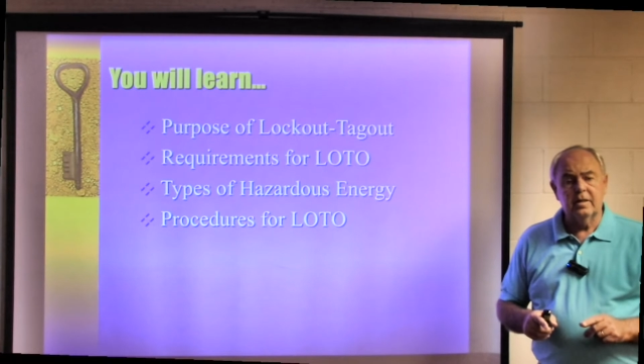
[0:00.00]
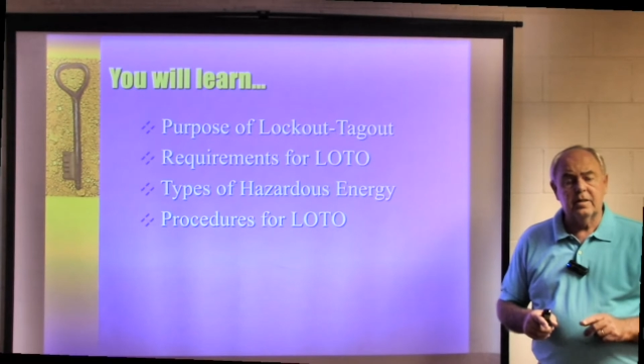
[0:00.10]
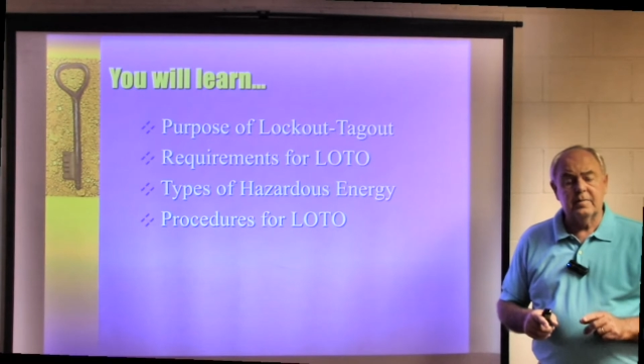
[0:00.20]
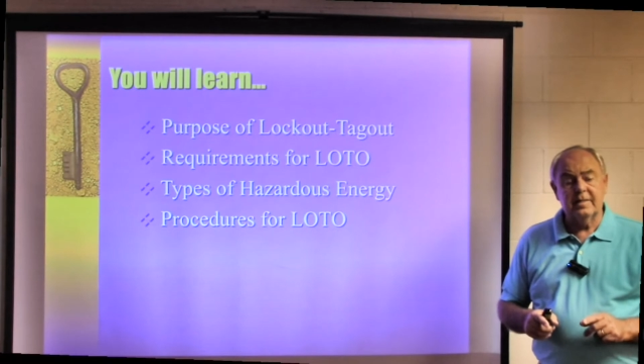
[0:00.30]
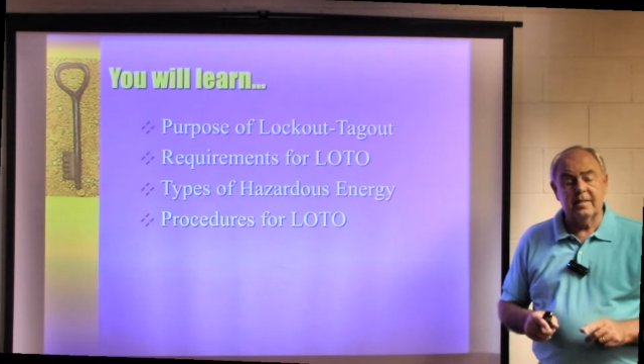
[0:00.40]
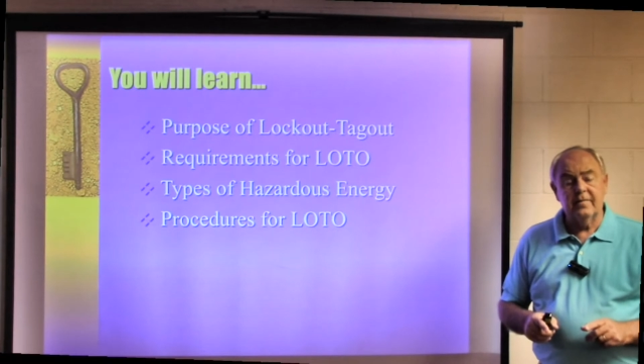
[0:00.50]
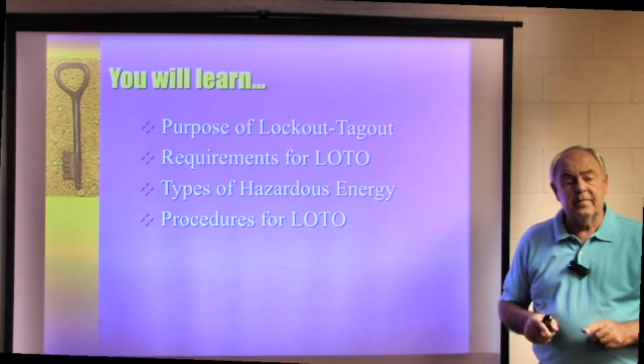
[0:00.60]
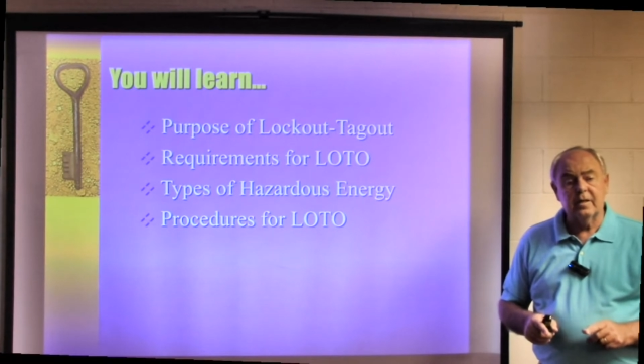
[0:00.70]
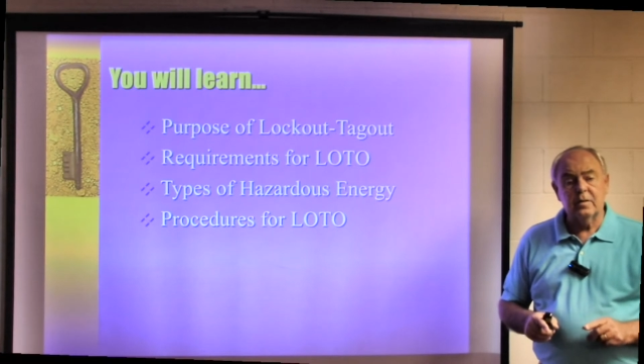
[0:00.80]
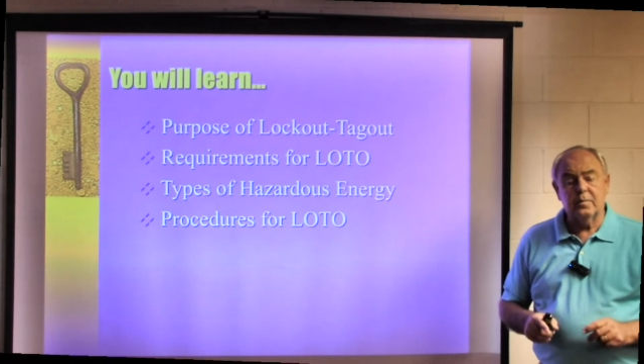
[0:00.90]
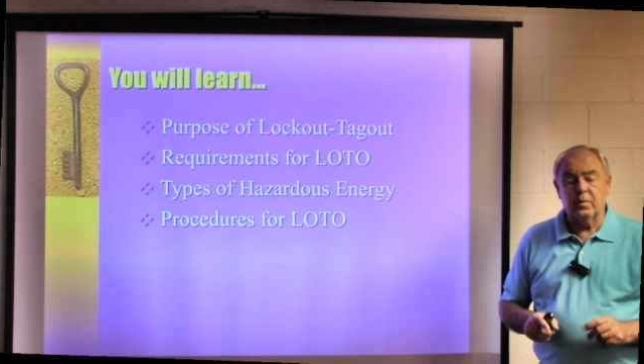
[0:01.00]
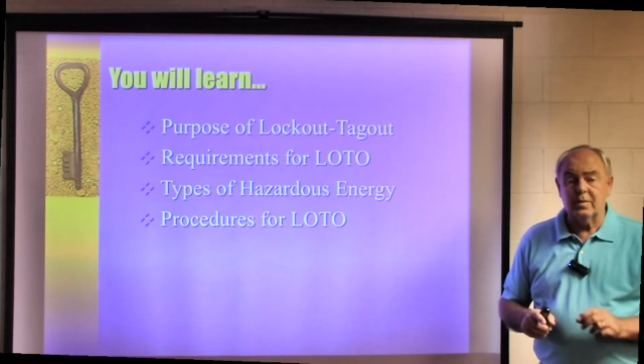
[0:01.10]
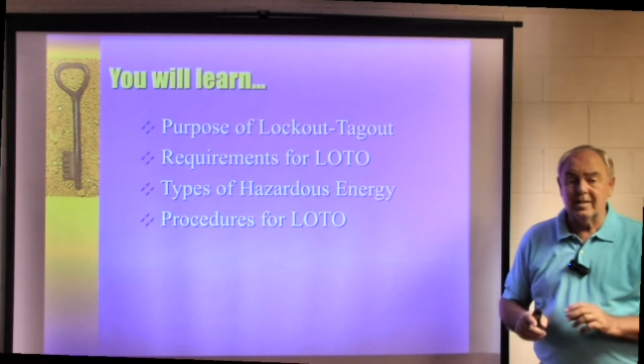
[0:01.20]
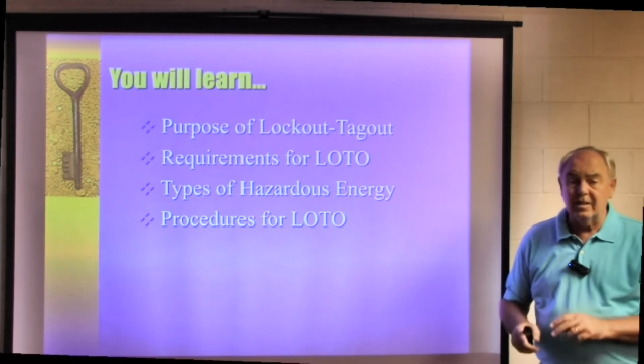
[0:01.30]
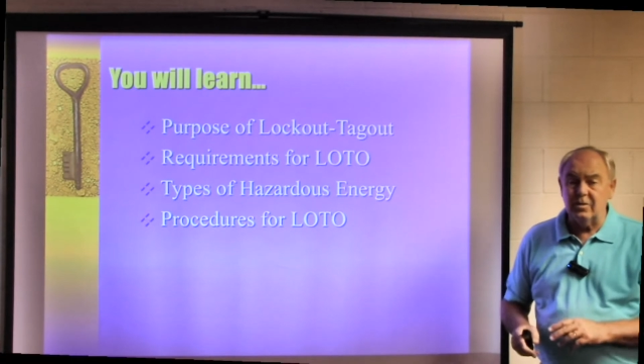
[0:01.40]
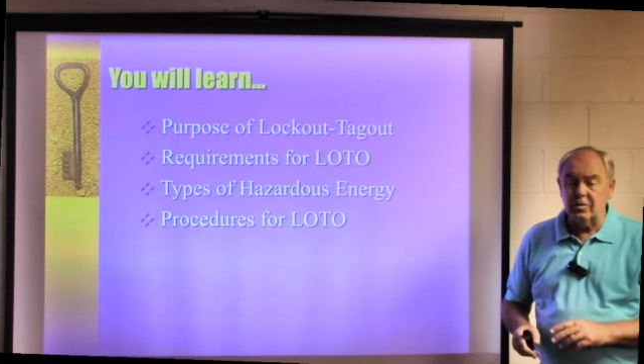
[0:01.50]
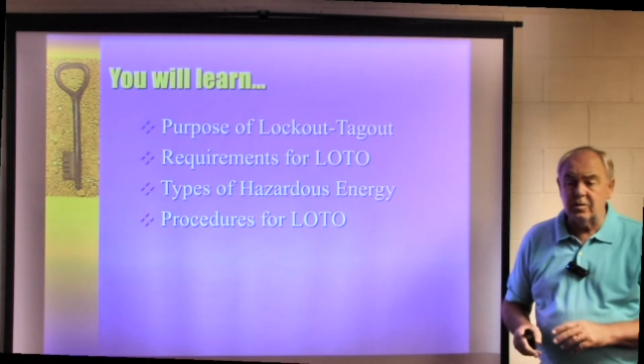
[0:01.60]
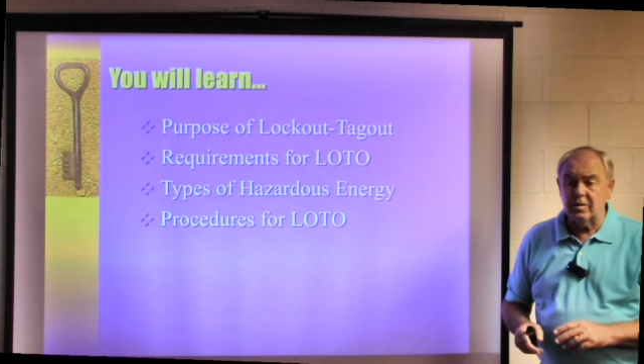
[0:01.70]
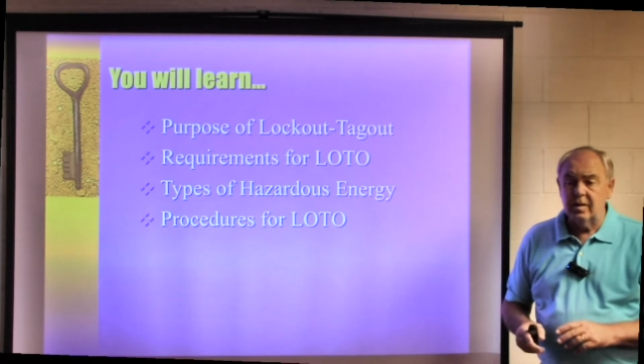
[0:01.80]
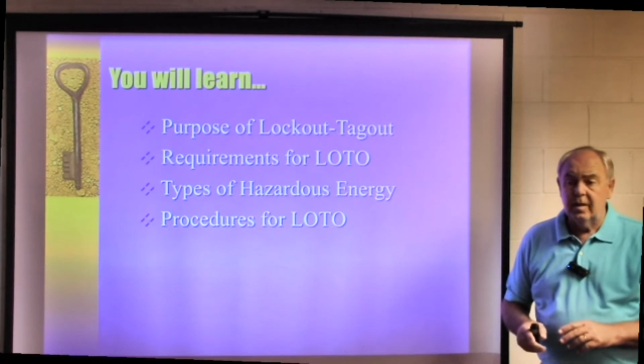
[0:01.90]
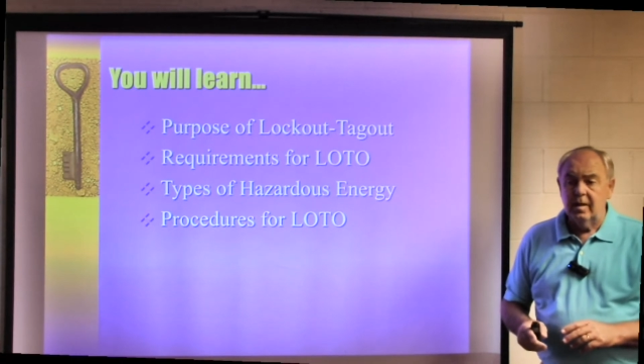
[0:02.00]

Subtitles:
specific procedures